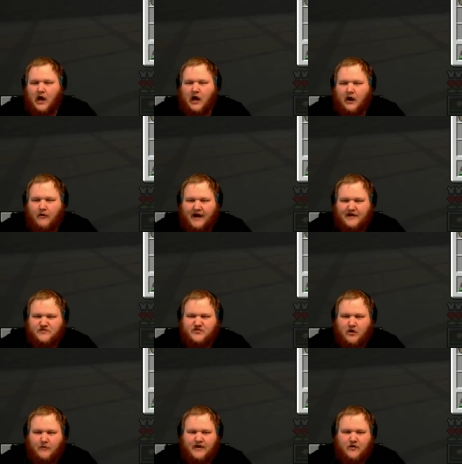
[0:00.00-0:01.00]
All right,
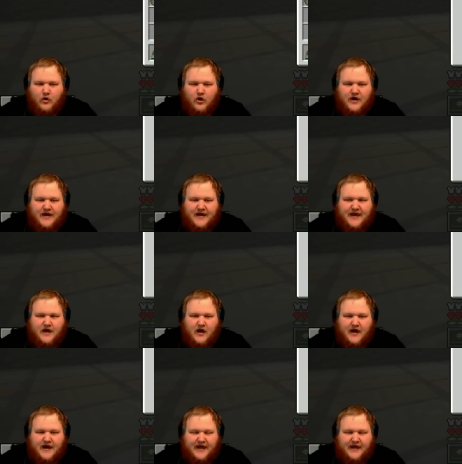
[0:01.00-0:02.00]
so in order to get
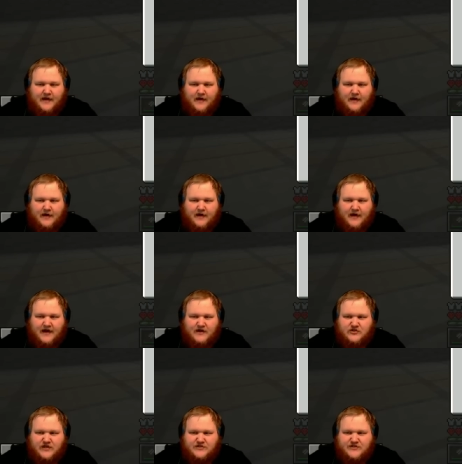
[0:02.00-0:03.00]
honey, uh,
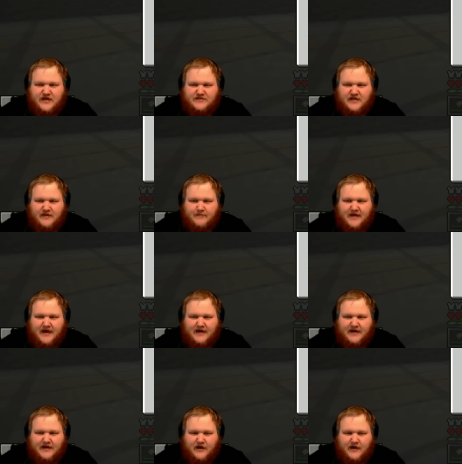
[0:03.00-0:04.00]
actually, it's not telling me how to
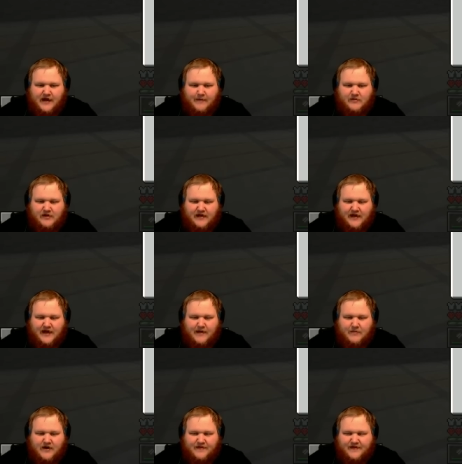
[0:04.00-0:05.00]
get honey. I'm clicking it,
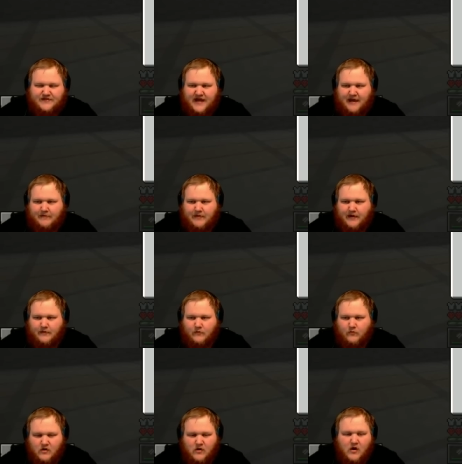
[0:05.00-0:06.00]
but nothing's happening.
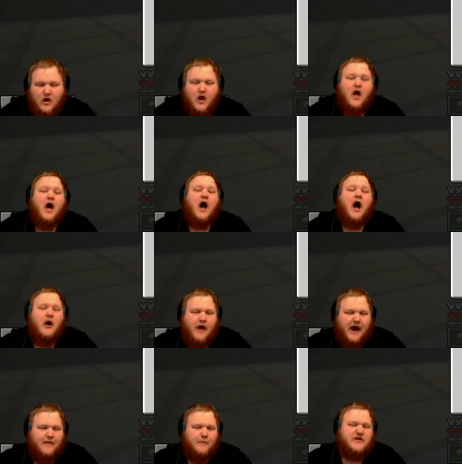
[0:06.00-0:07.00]
All
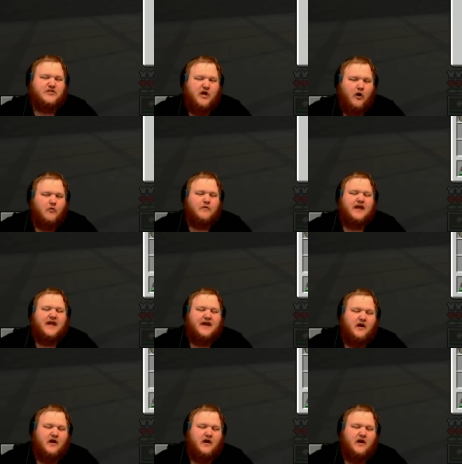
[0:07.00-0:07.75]
right, we don't need